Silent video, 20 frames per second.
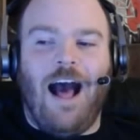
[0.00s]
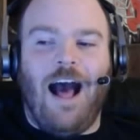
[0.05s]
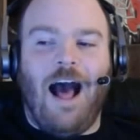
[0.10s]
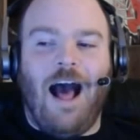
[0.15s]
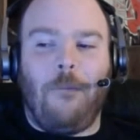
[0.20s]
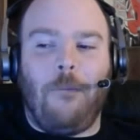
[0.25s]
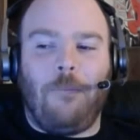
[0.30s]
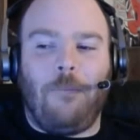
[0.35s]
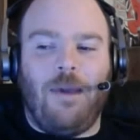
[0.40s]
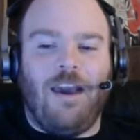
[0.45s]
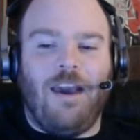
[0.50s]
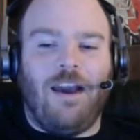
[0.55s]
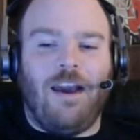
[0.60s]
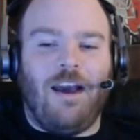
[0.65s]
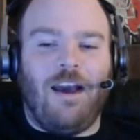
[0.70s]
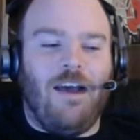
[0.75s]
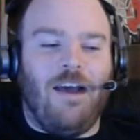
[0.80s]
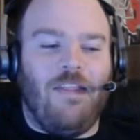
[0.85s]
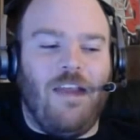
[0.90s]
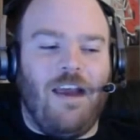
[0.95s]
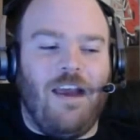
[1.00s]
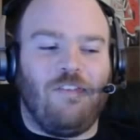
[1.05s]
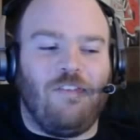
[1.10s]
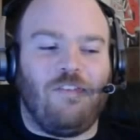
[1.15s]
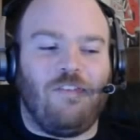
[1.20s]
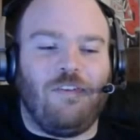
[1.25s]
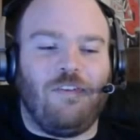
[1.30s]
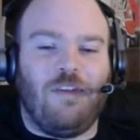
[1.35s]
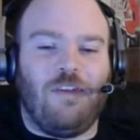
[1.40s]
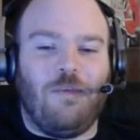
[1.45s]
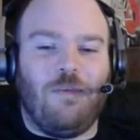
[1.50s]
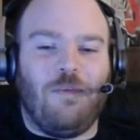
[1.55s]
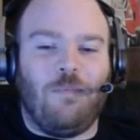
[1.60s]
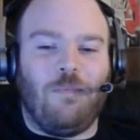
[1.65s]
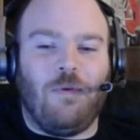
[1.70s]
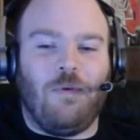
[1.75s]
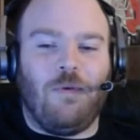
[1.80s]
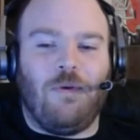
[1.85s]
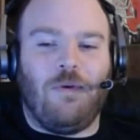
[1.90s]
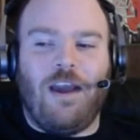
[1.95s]
a pick on that
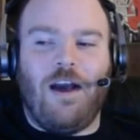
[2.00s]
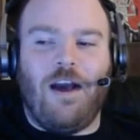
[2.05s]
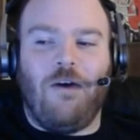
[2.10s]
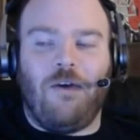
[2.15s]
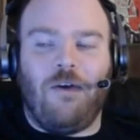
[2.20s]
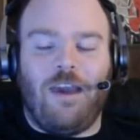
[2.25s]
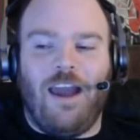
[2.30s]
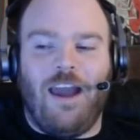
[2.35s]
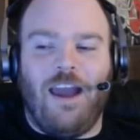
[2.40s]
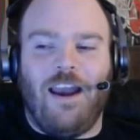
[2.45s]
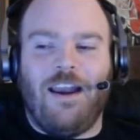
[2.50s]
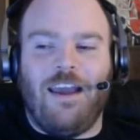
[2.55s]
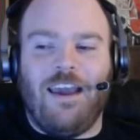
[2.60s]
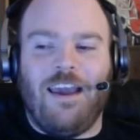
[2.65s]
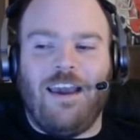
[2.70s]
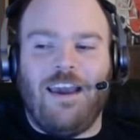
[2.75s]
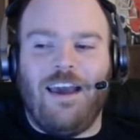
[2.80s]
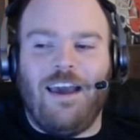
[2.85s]
sleeper breakout candidate.